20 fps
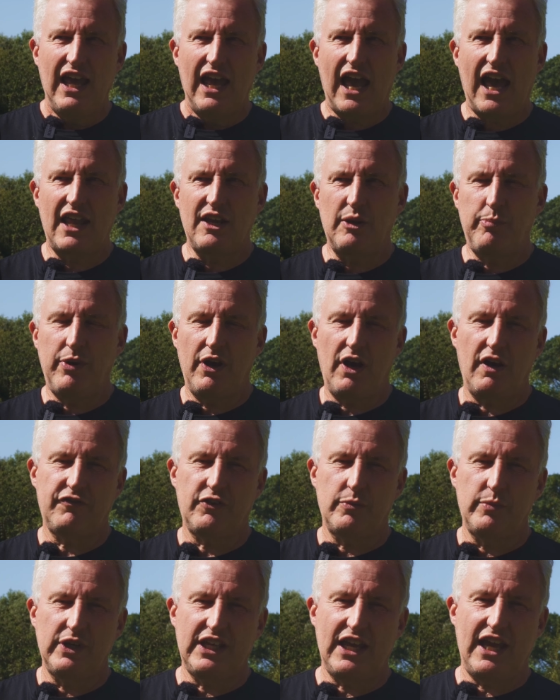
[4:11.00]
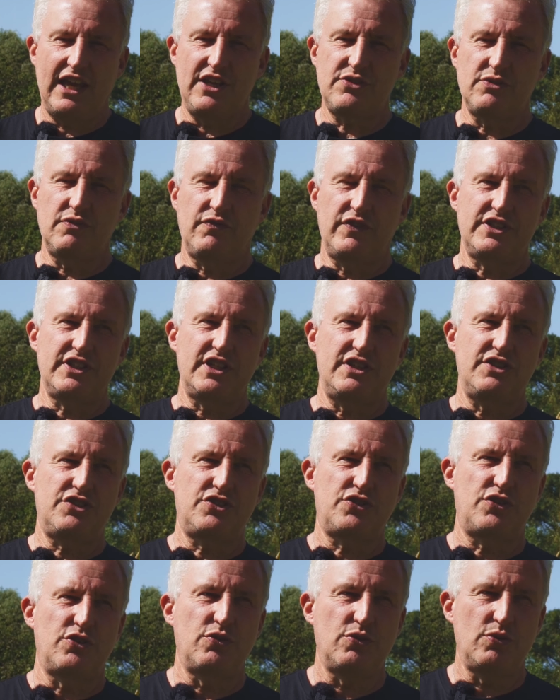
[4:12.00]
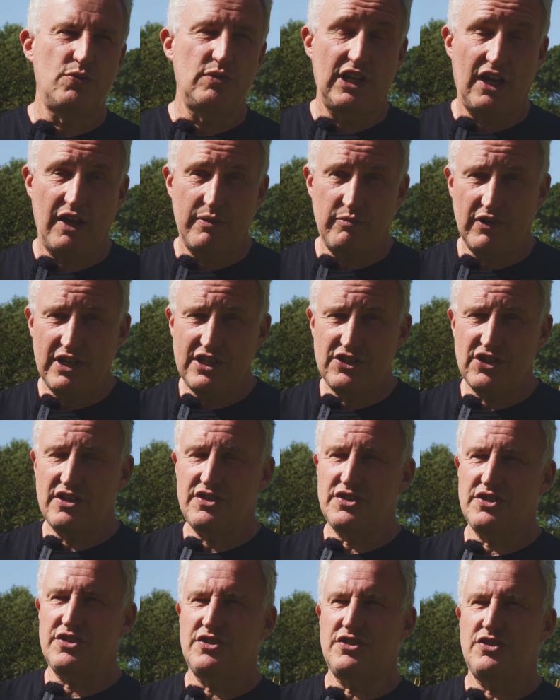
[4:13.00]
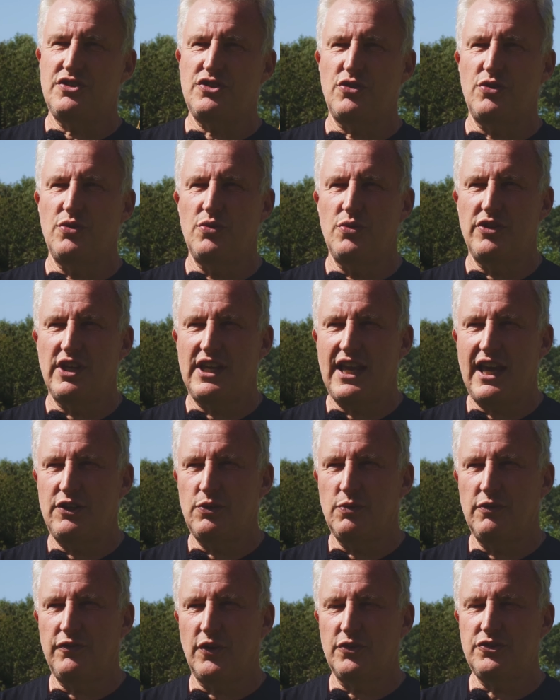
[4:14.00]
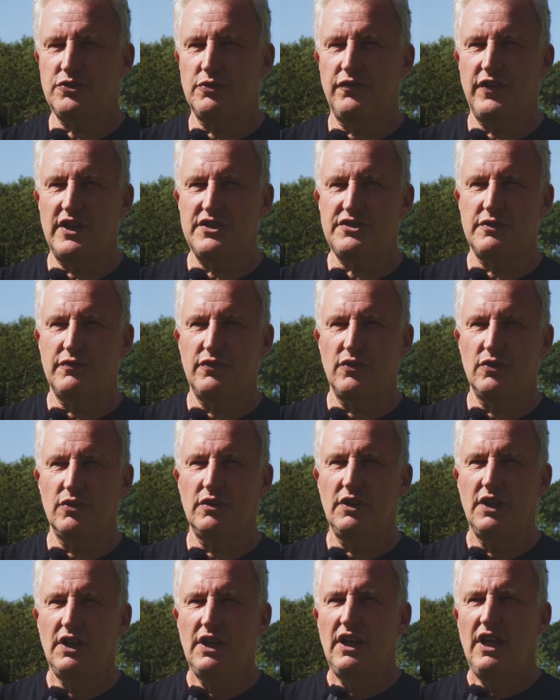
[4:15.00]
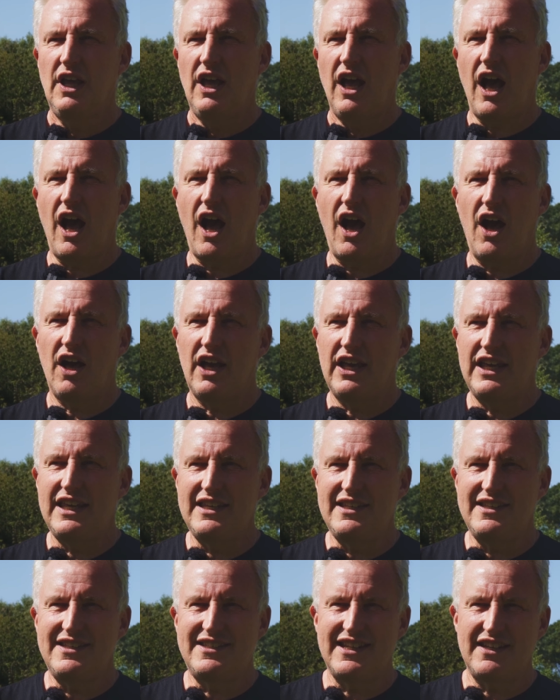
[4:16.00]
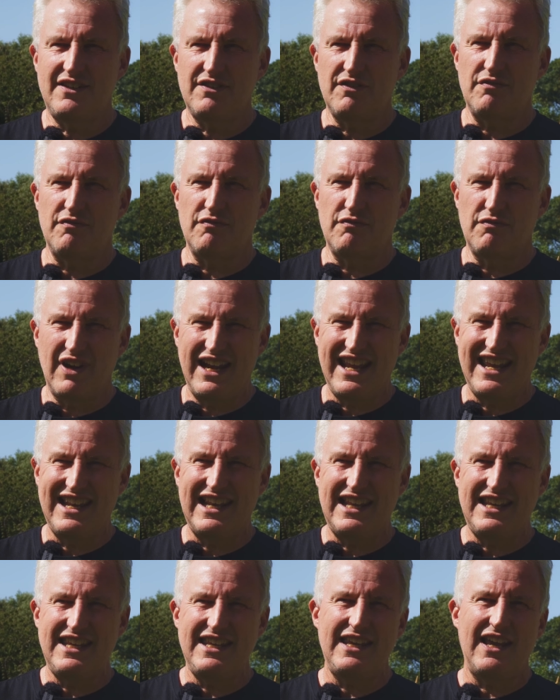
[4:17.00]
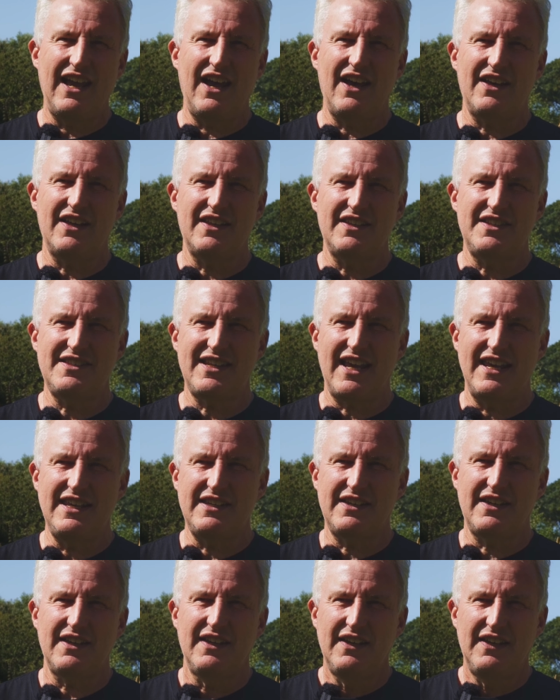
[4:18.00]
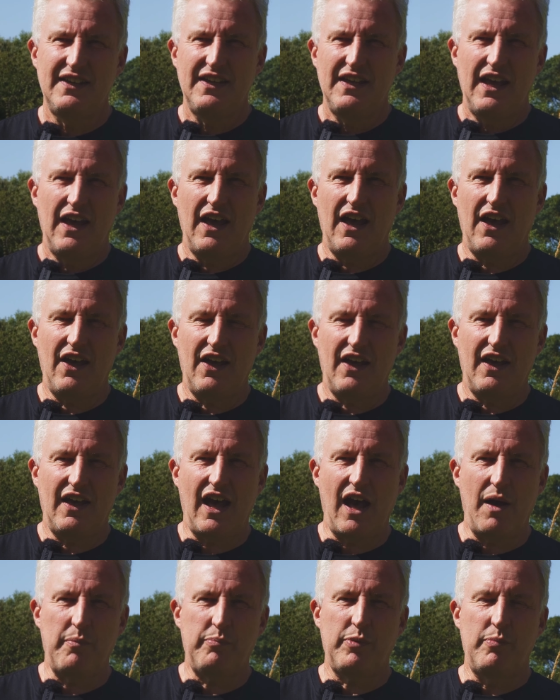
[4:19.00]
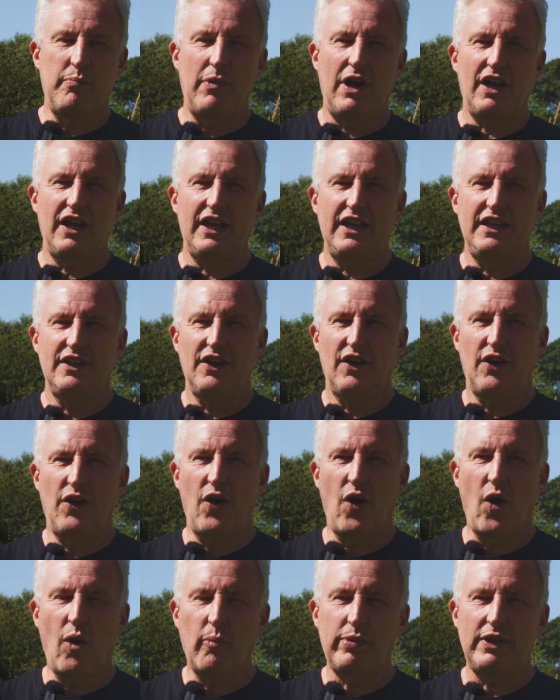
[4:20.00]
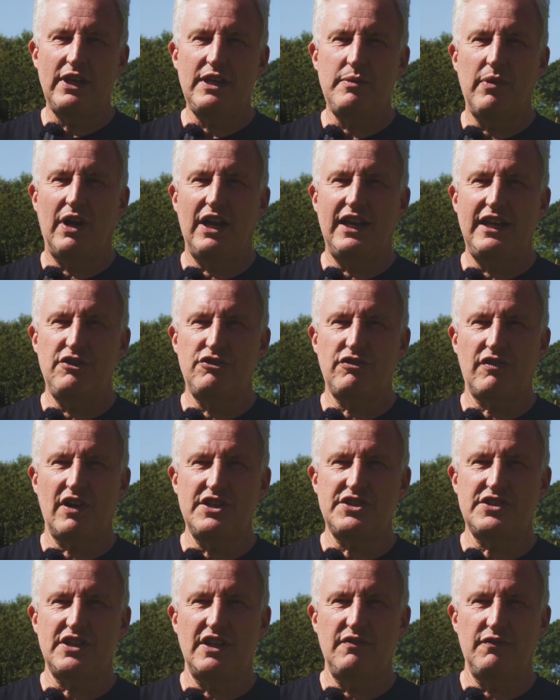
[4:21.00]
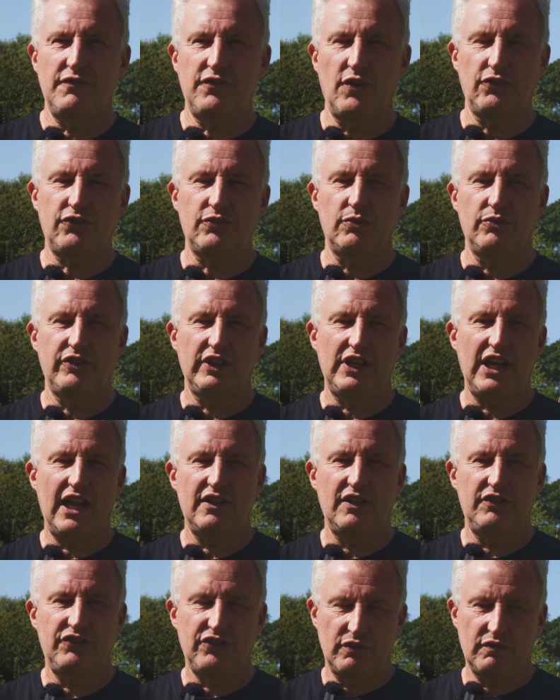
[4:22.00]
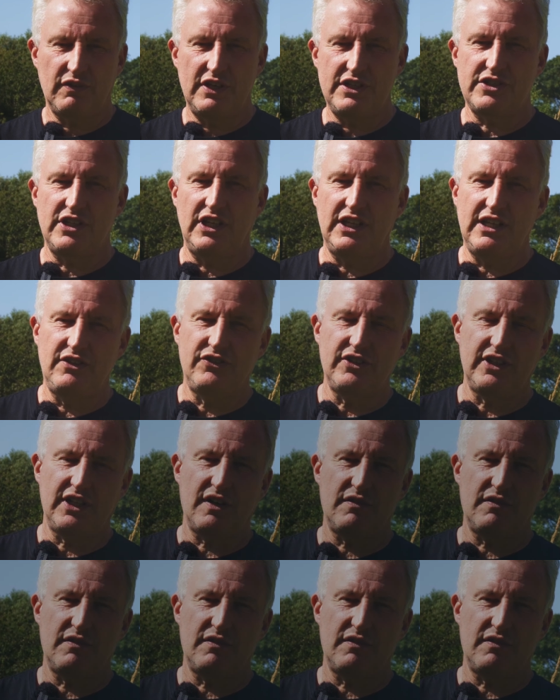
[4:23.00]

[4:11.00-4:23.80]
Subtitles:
and apart from occasional visits to Lyme Regis, to the annual Fossil Festival, I didn't really take up my hobby, my interest in fossils again until recently, until I